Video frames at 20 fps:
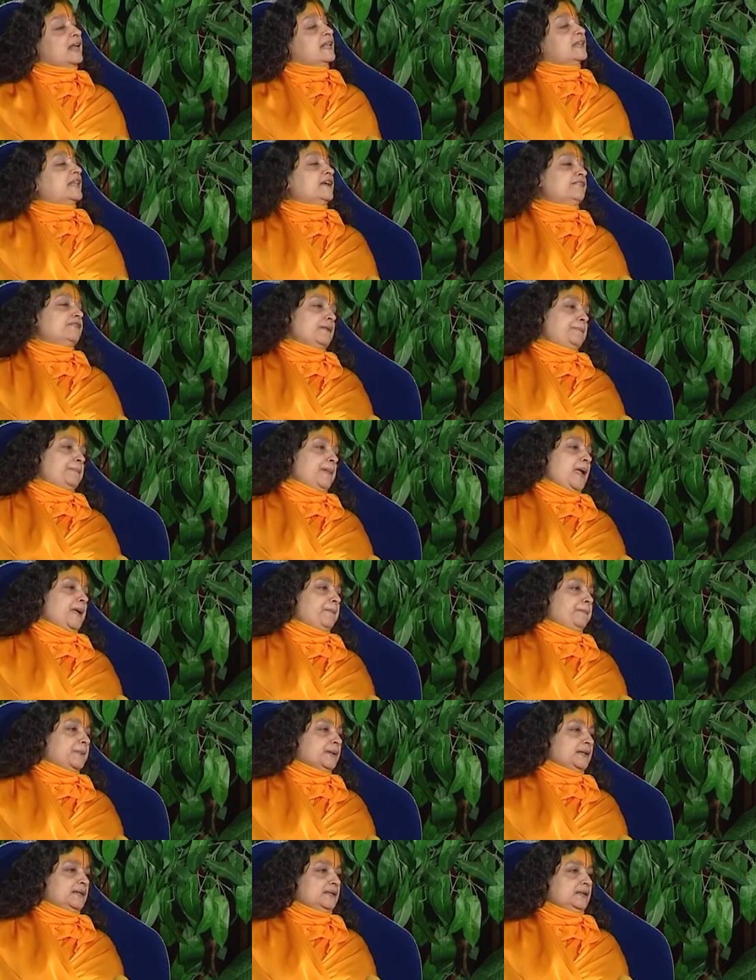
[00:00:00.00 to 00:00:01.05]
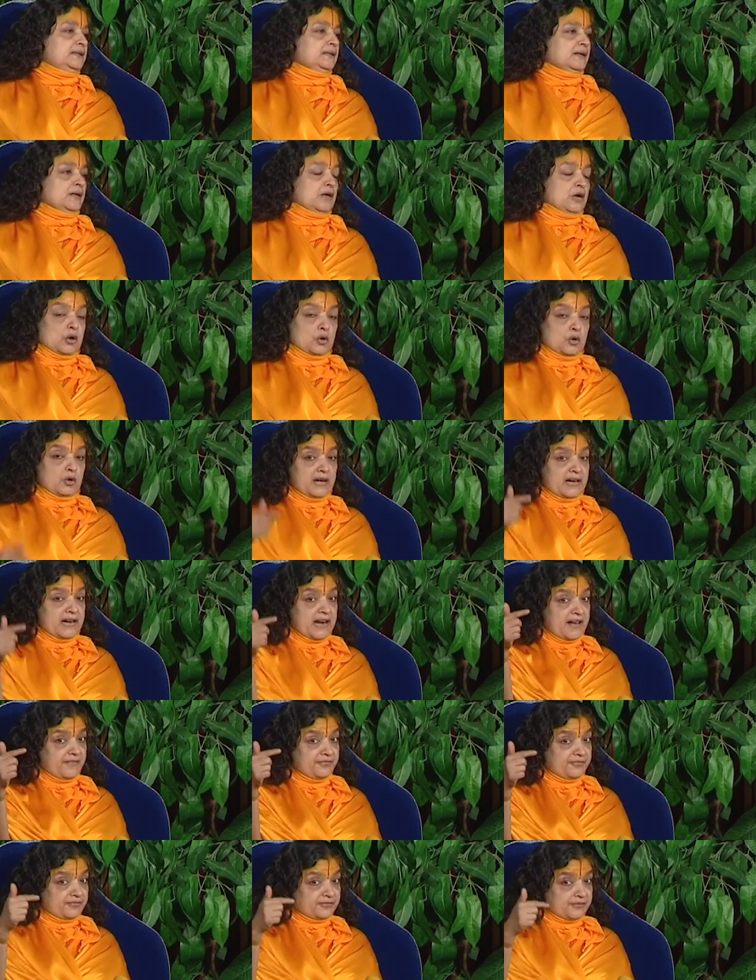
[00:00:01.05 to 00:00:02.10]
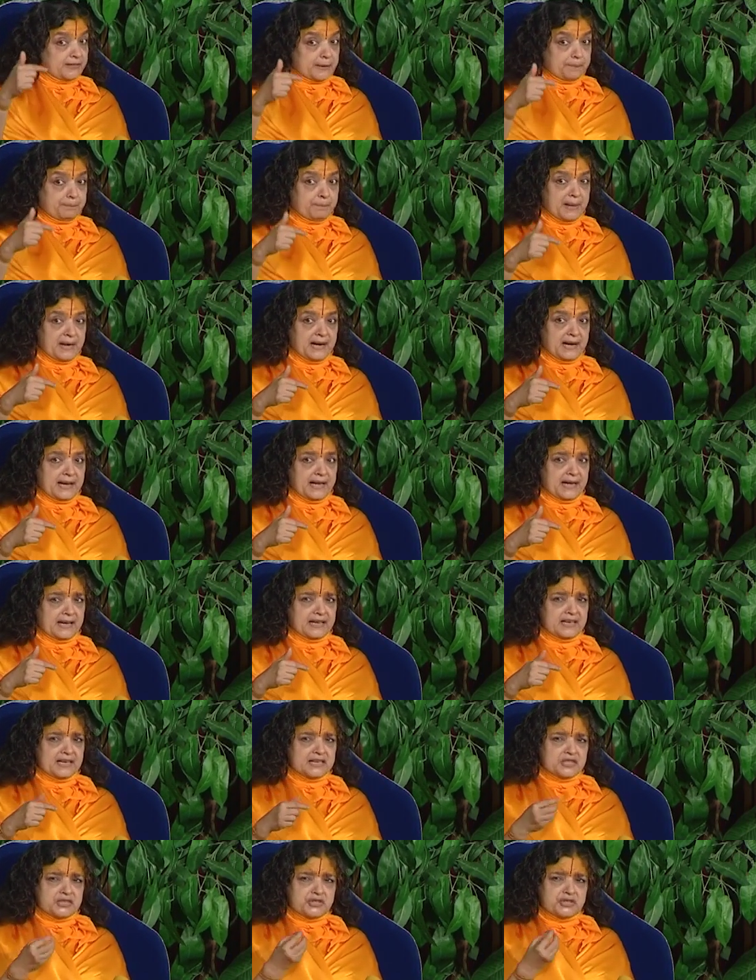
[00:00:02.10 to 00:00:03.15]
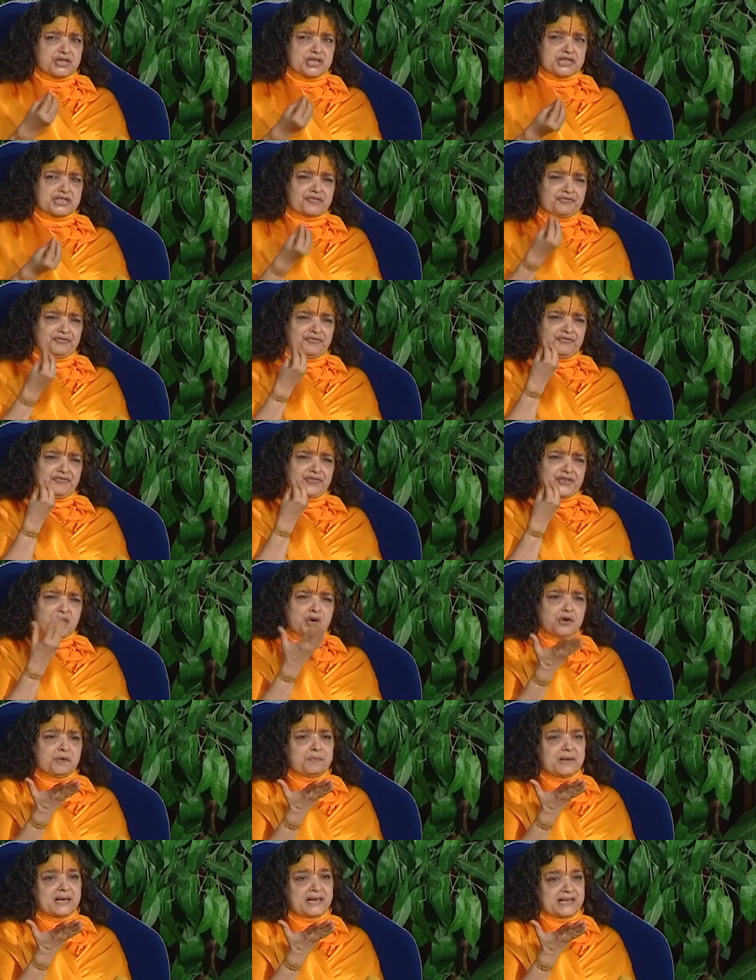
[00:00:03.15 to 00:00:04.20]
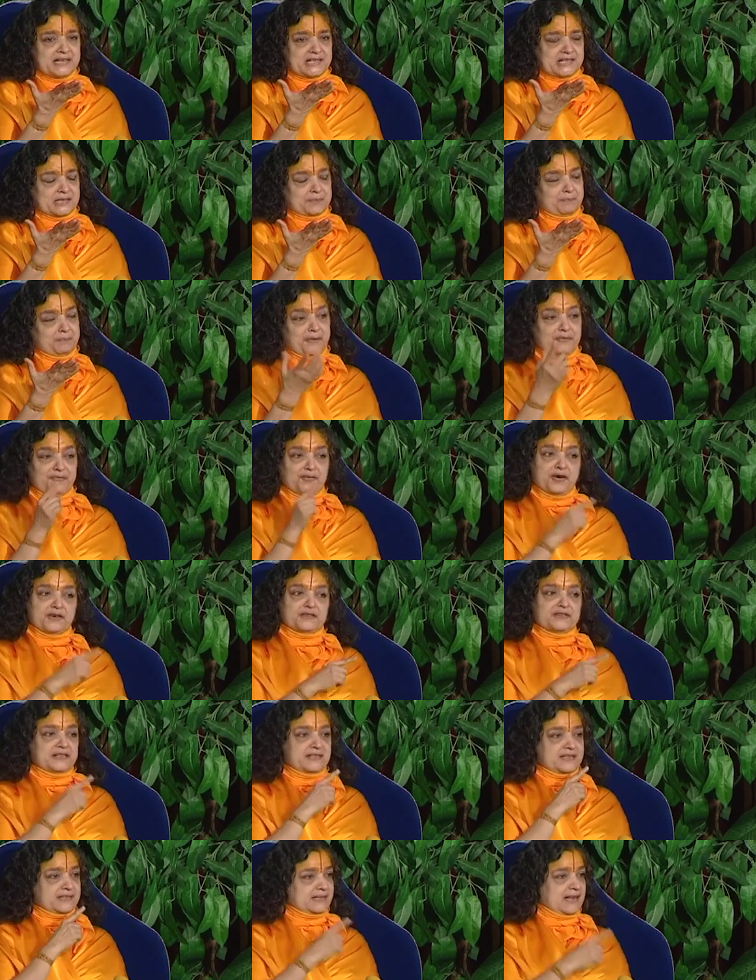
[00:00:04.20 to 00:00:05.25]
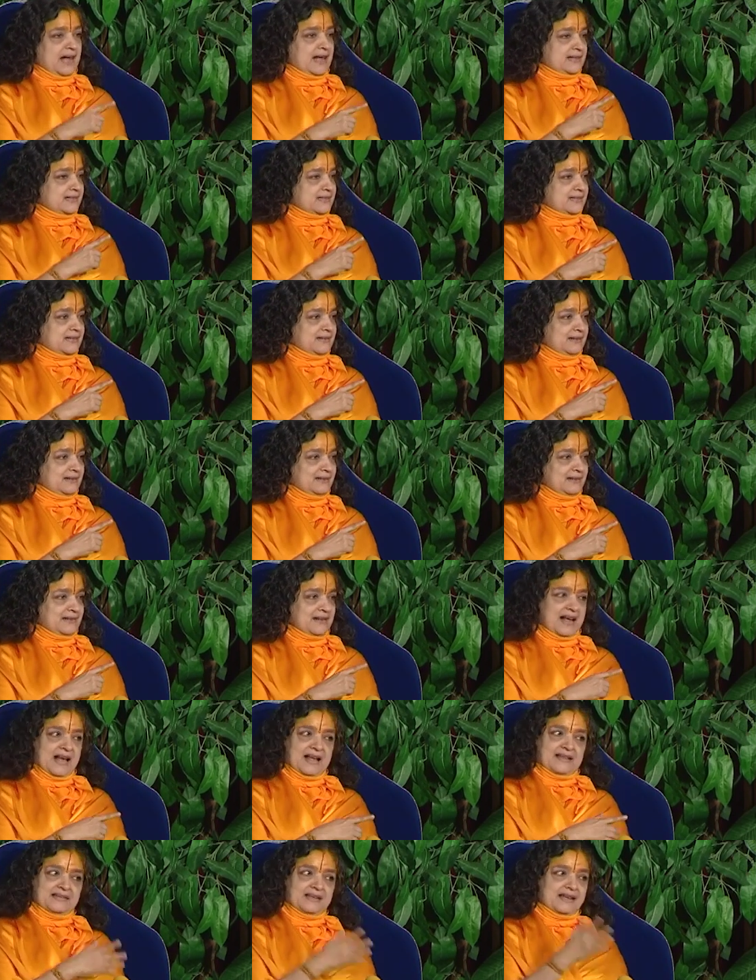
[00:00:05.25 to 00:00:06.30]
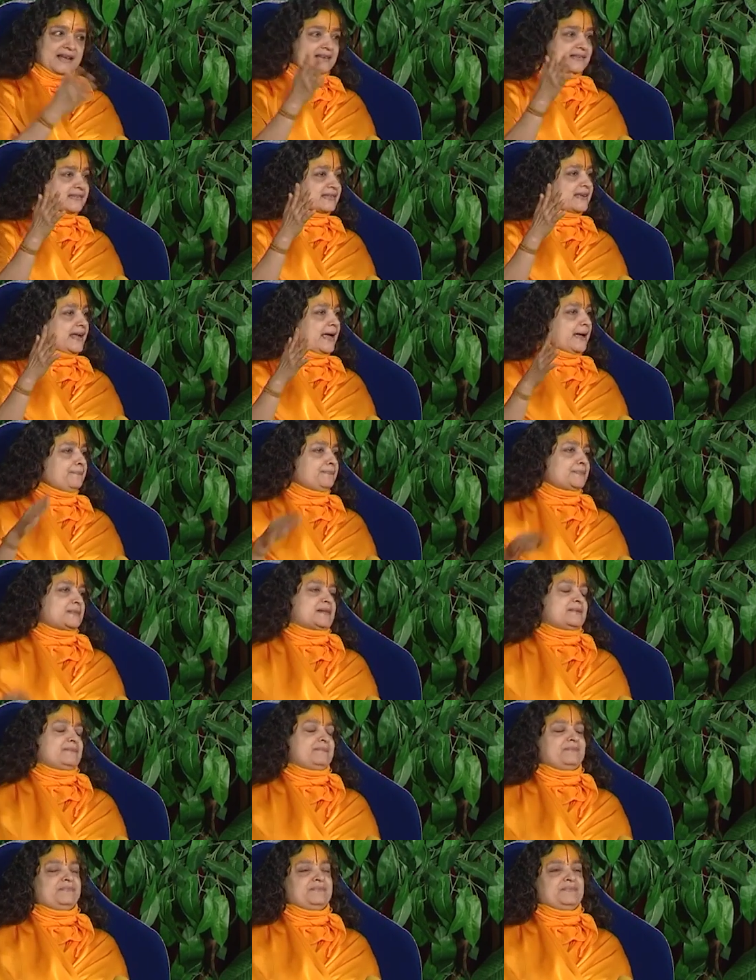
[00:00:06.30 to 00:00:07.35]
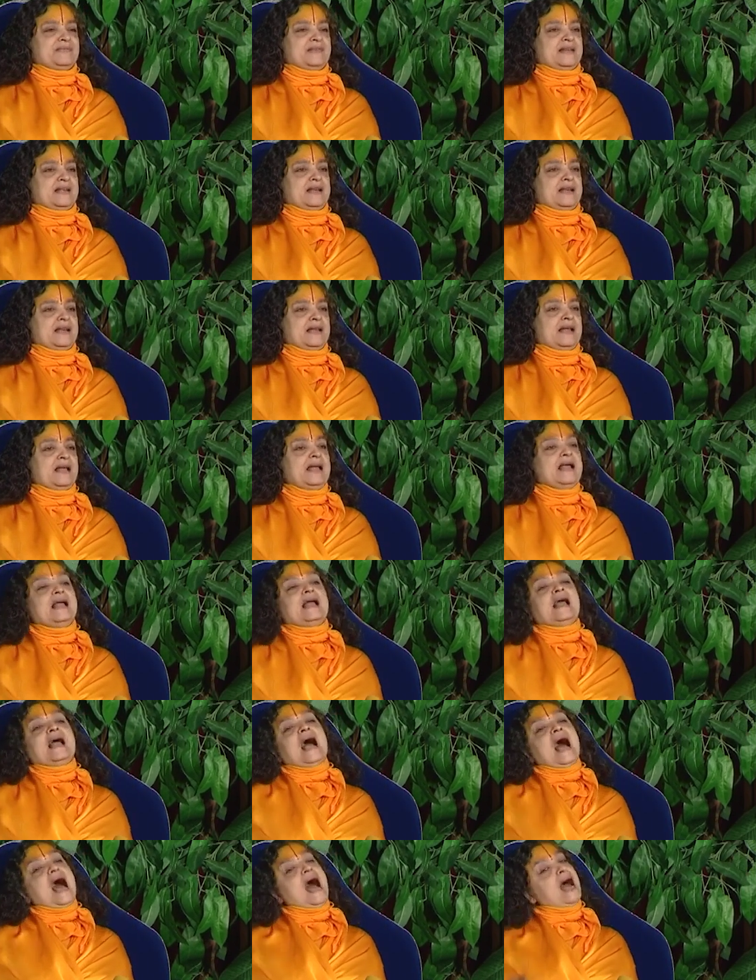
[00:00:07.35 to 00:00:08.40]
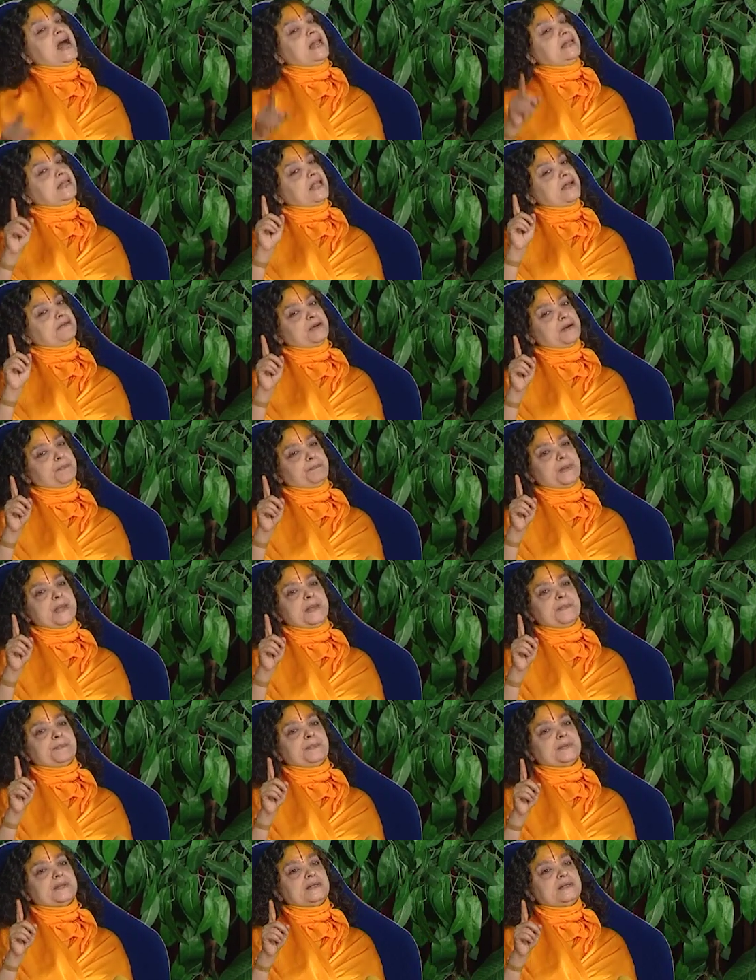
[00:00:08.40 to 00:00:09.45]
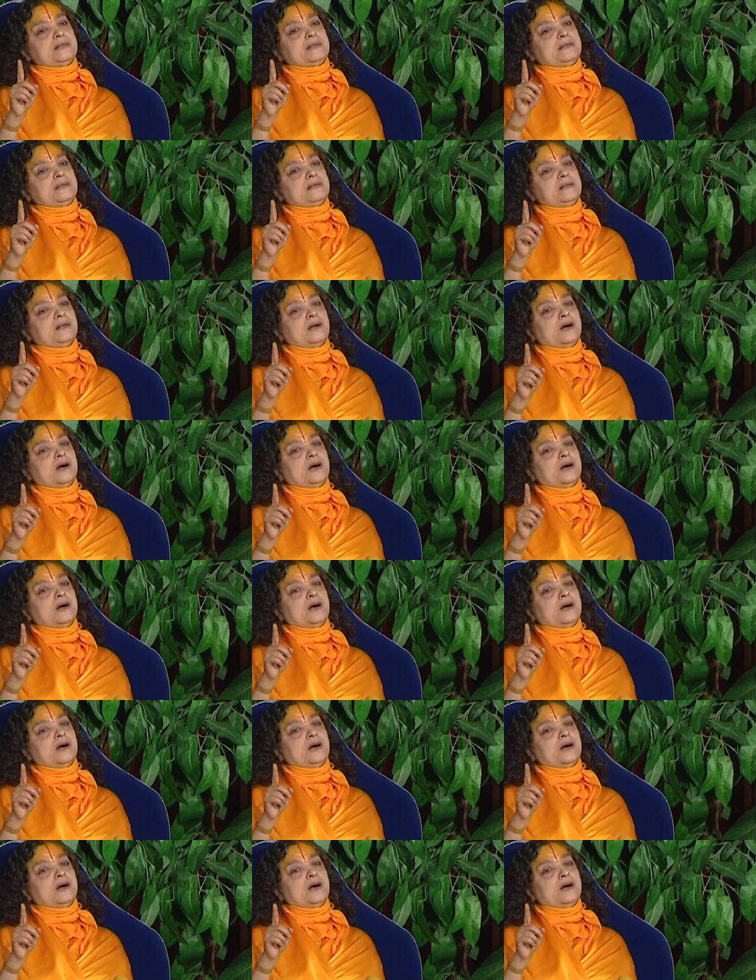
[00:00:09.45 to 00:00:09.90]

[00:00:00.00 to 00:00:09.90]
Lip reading: There were people who left the building just few minutes before the disaster and they escaped. And there were people